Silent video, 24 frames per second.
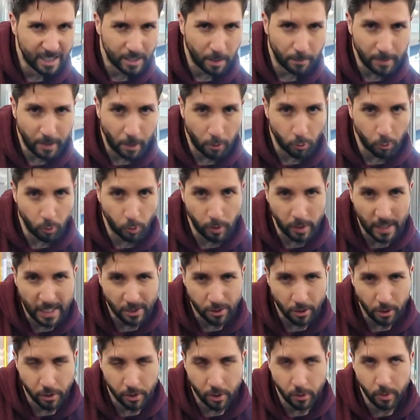Something I really
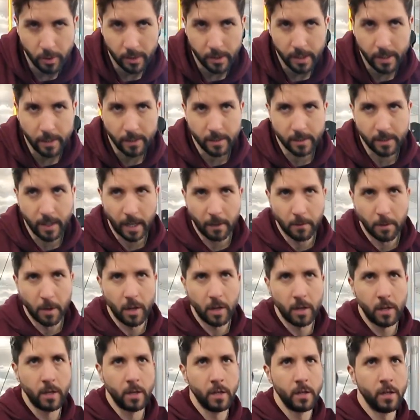started doing with these is like
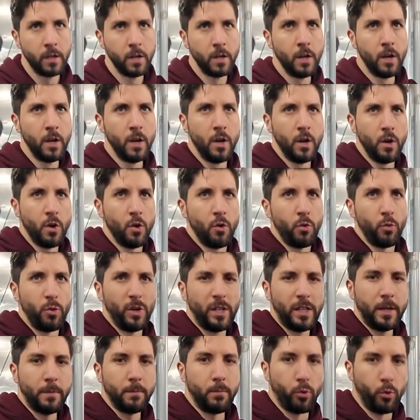
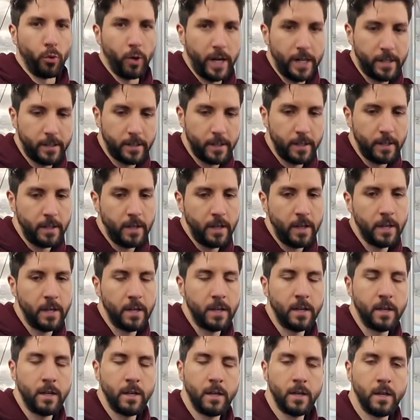really bracing
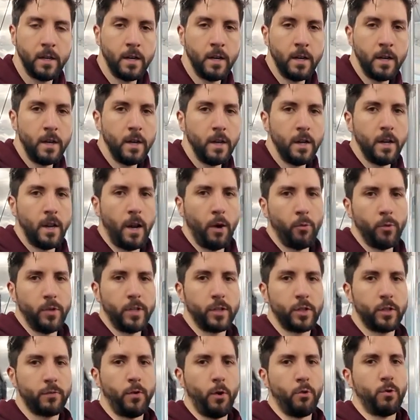and really
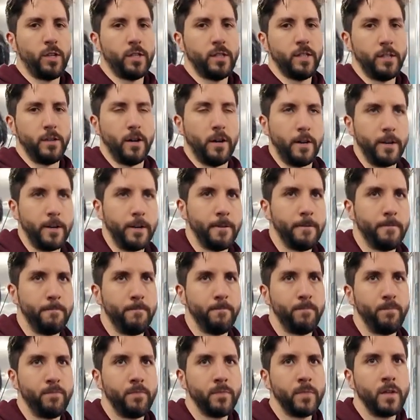just focusing on
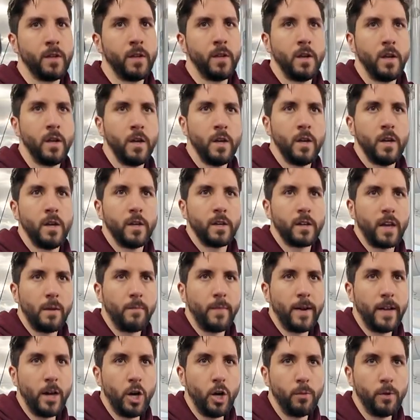getting
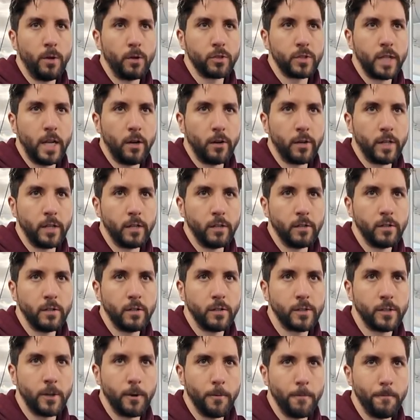my elbows down here.
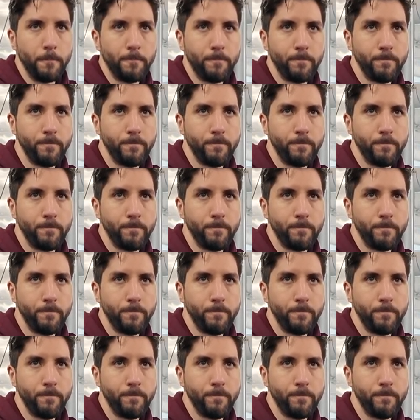So,